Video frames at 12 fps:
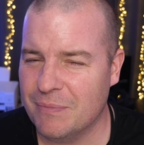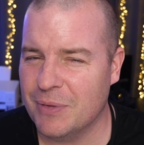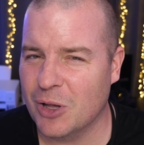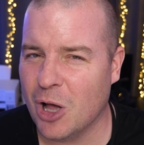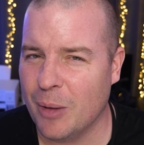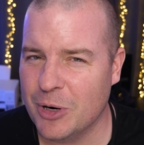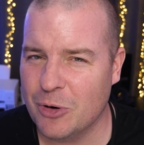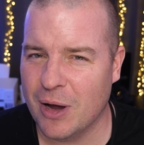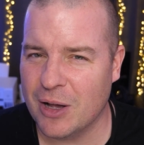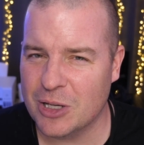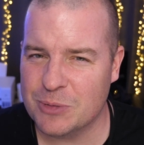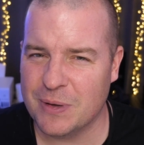They'll call me
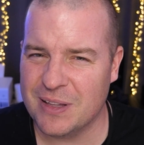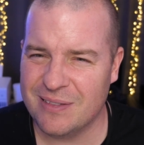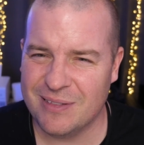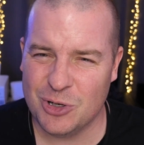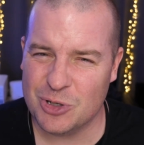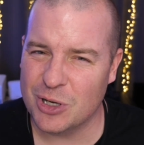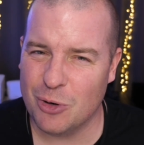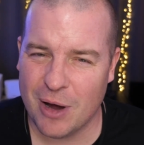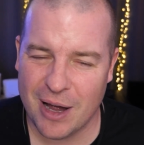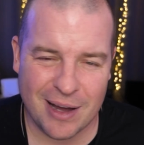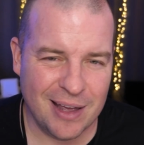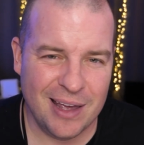Greggles, but usually
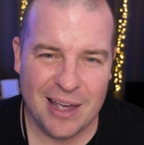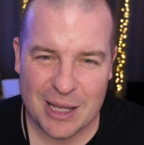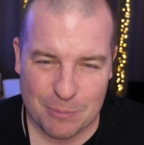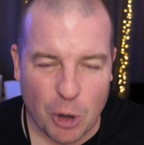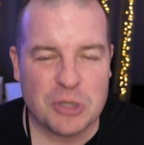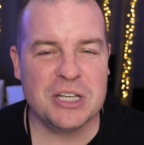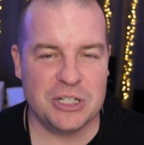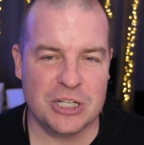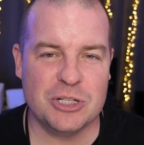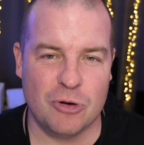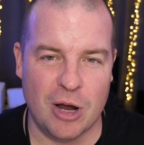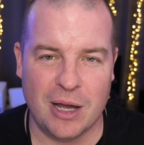Greg. Mostly
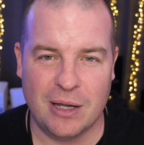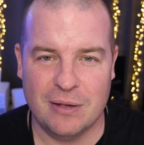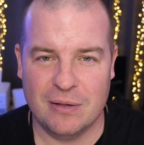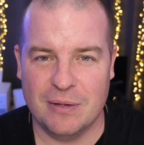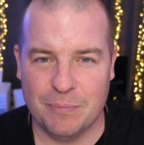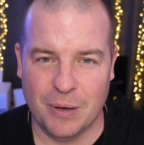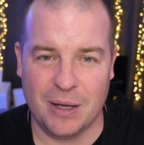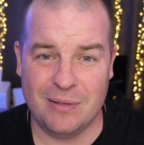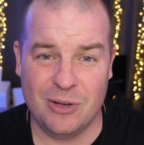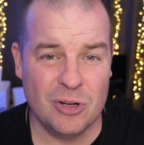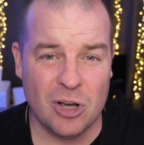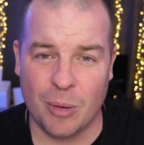just Greg.
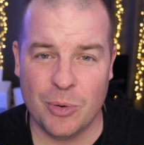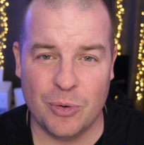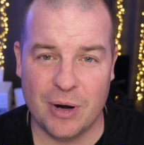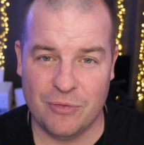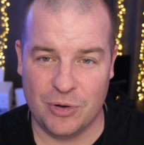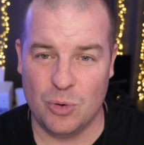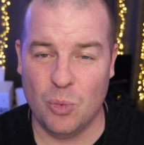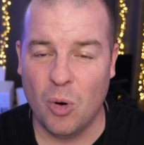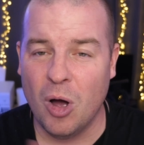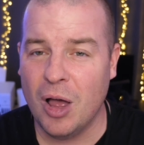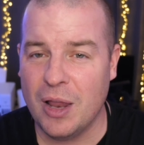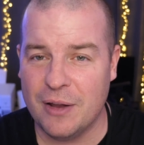But you can call me whatever you
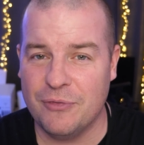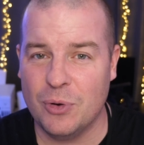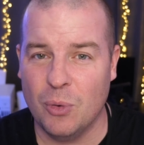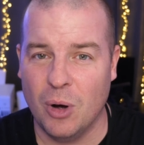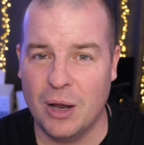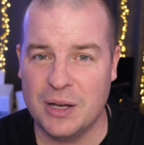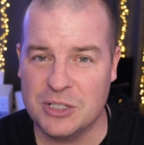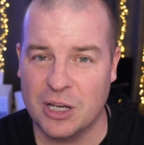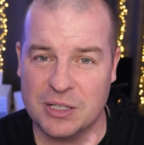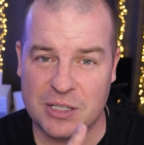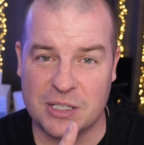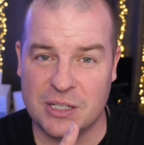want if you want, as
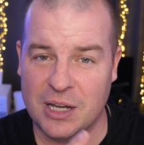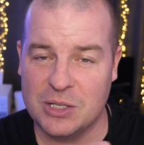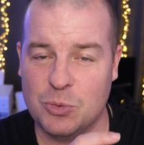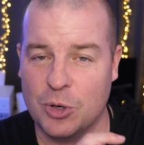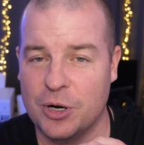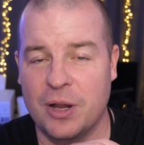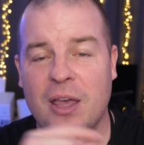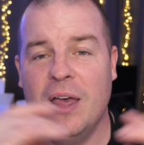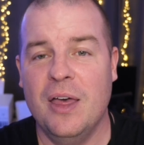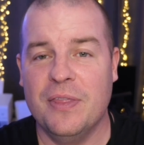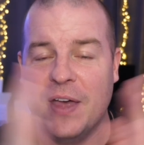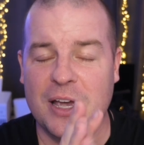long as it's a nice word.
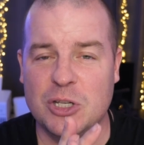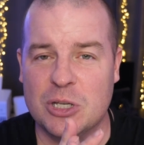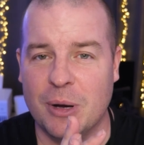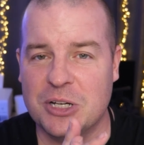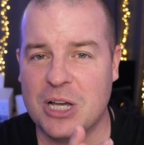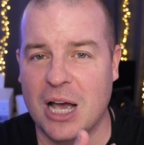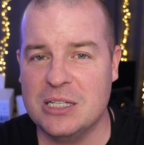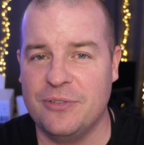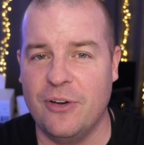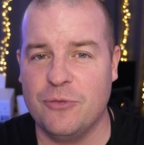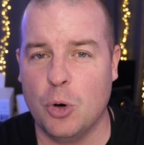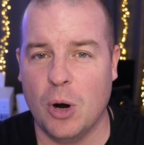Thank you so much, guys.
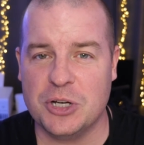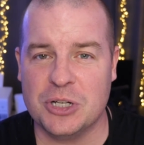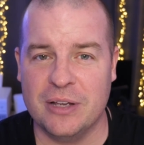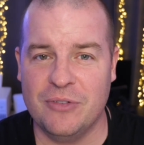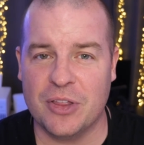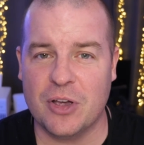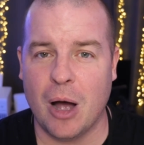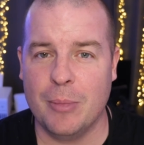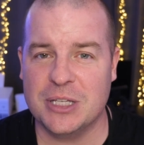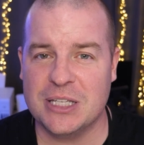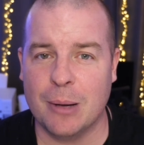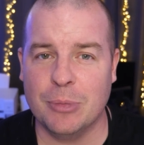If you have a question, leave it in the
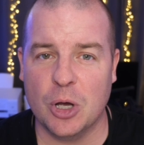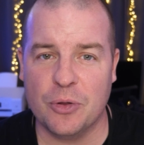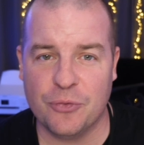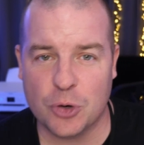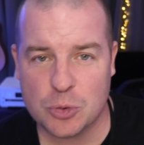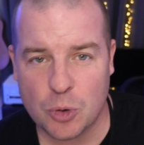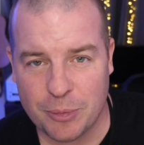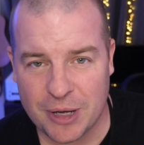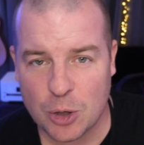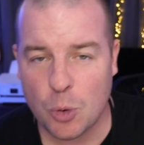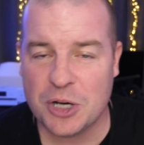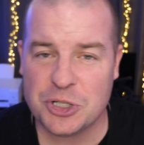comments down below. The first word
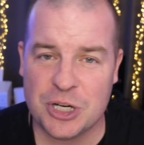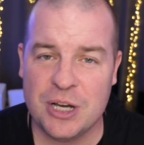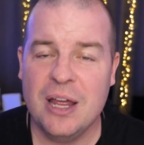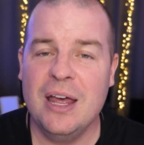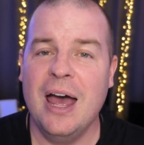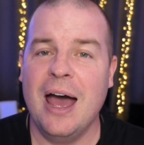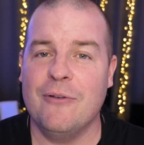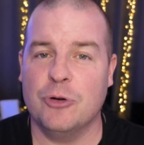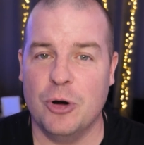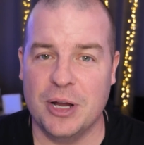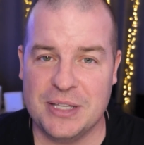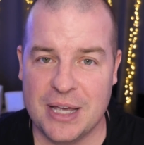being question. Have a
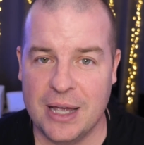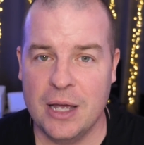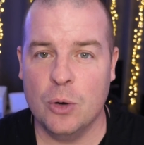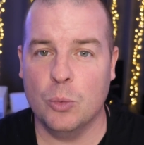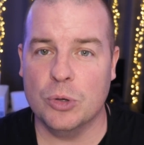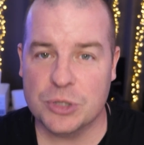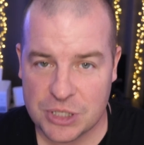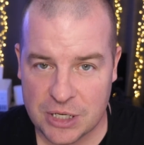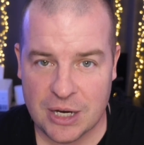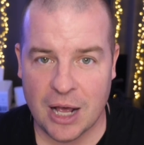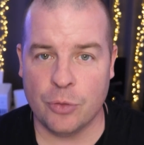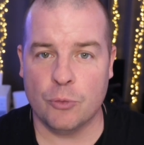great day. We'll see
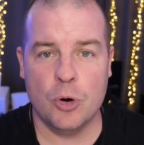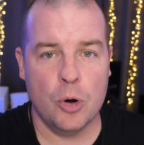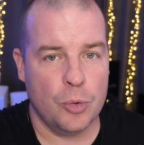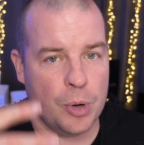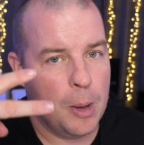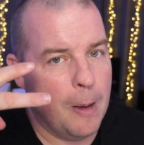you down the road.